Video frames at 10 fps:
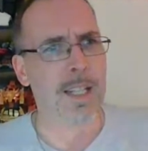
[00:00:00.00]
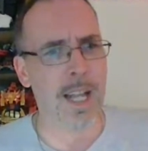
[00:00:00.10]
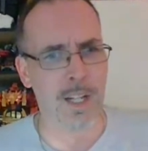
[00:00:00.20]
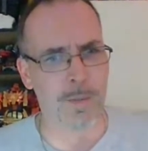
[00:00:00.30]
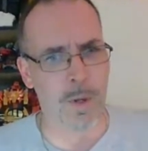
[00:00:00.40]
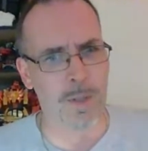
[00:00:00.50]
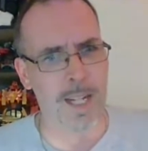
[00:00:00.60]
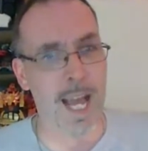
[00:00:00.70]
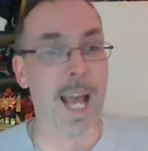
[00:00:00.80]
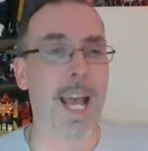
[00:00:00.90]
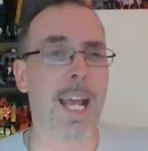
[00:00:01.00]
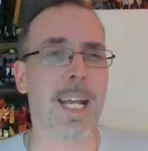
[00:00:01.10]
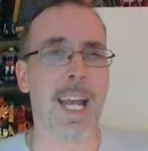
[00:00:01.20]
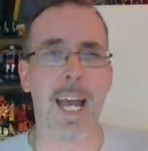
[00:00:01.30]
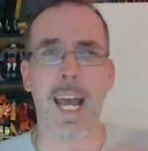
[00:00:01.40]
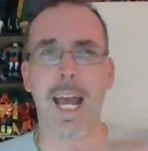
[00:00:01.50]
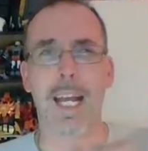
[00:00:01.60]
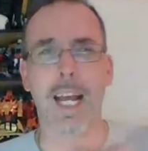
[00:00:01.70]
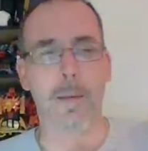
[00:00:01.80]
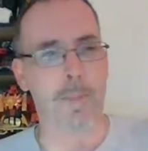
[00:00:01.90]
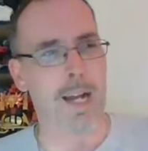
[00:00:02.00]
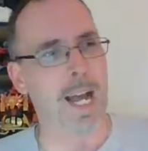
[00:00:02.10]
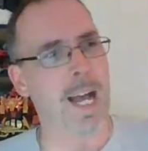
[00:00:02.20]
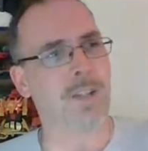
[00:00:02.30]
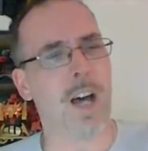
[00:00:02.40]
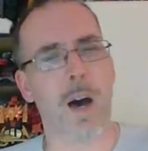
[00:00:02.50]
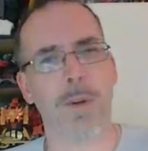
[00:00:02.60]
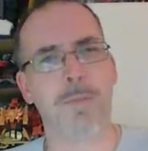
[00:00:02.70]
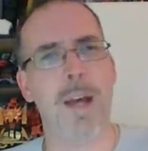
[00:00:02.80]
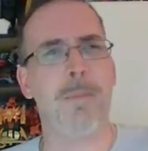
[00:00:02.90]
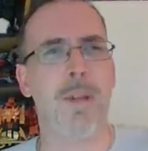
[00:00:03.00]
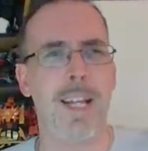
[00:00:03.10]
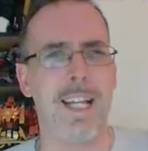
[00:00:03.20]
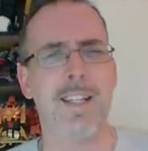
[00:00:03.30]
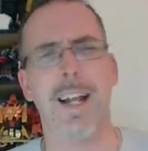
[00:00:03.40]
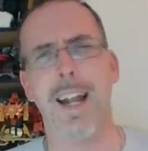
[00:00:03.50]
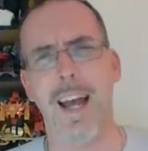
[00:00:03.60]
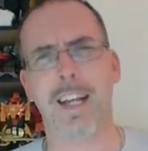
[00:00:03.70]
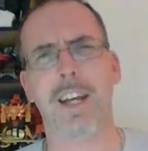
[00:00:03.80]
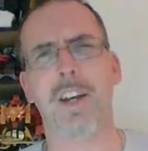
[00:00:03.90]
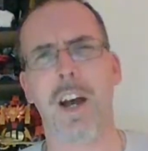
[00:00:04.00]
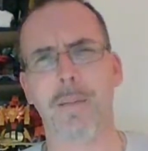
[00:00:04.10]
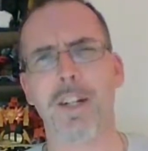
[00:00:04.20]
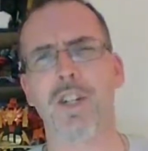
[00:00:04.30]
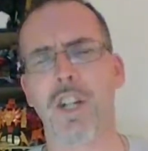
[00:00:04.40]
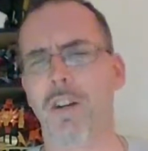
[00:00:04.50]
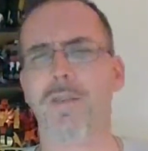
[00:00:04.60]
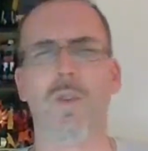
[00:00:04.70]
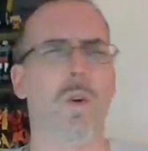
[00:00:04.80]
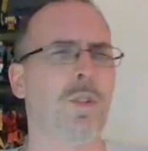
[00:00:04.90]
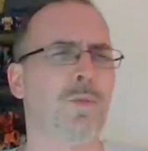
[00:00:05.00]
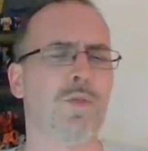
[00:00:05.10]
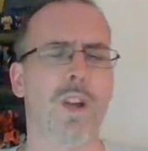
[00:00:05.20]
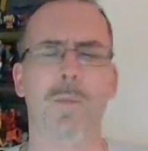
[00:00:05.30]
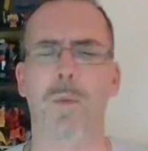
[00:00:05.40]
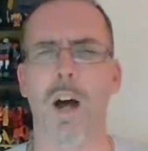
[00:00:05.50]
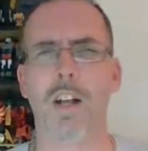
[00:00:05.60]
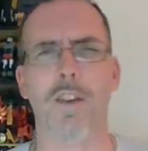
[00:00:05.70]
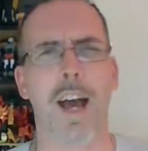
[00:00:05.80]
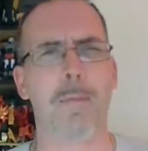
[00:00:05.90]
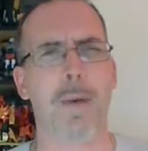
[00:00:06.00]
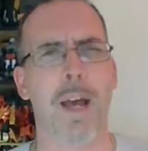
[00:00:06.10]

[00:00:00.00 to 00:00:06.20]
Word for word: Dennis Moulton, a.k.a. GotBot. As always, man, please like, comment, share, of course, subscribe. And while you're at it,